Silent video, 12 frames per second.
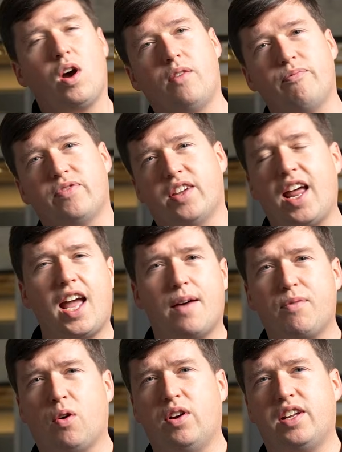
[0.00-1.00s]
Well, today
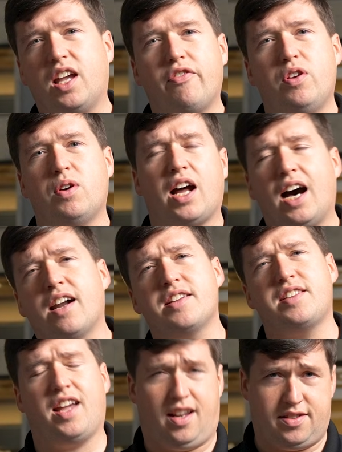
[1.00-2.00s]
I'm going to give you an
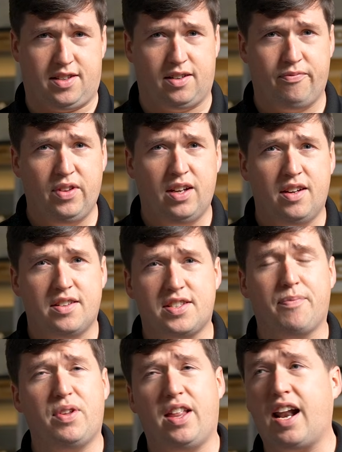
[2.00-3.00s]
honest answer,
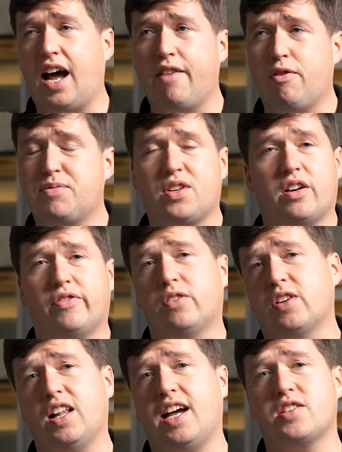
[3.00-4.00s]
something that I've observed
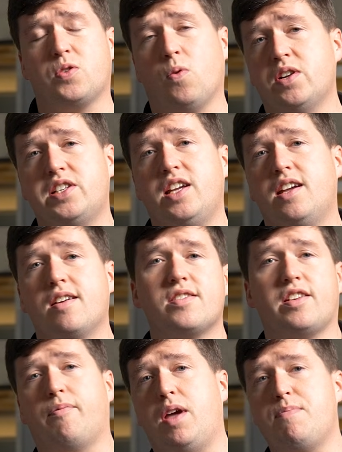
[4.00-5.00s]
over the last 20
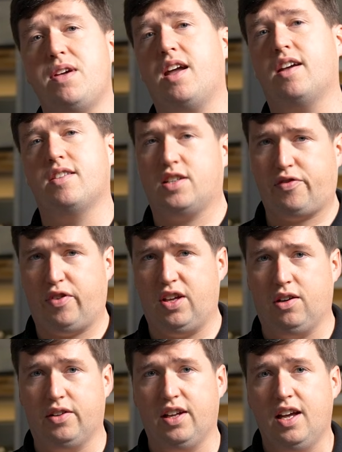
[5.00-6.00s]
years of me being in this
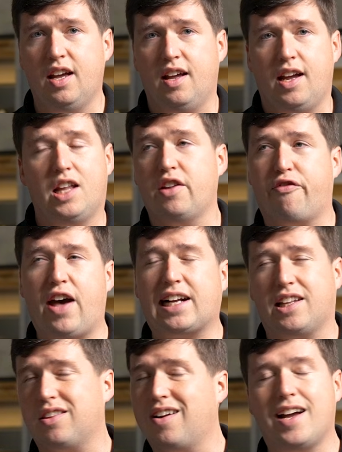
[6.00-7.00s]
field, and the
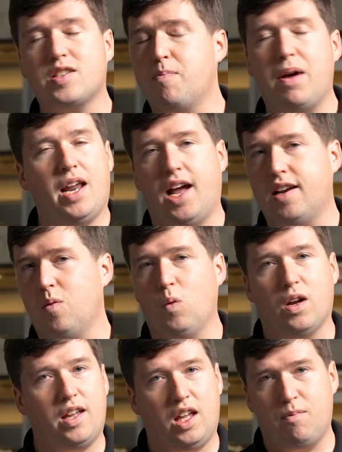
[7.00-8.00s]
fact that there hasn't been
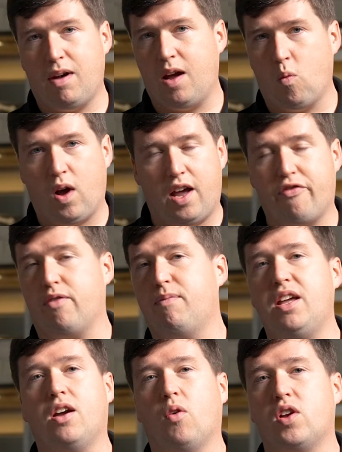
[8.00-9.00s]
anyone in my way from
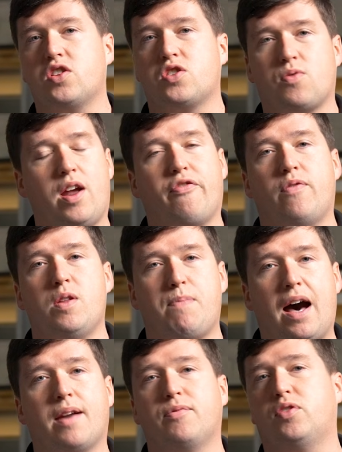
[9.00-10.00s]
me going straight from the
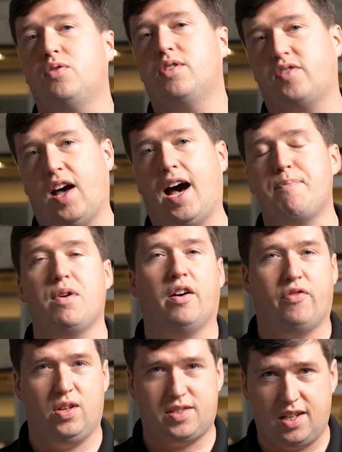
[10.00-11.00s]
bottom to the top
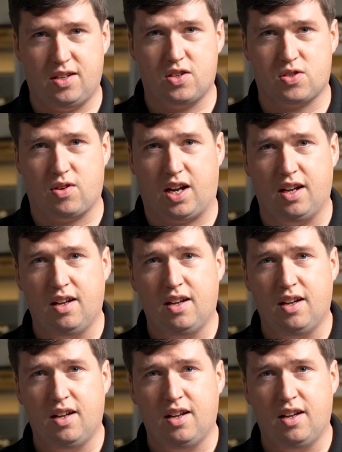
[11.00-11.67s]
of this industry.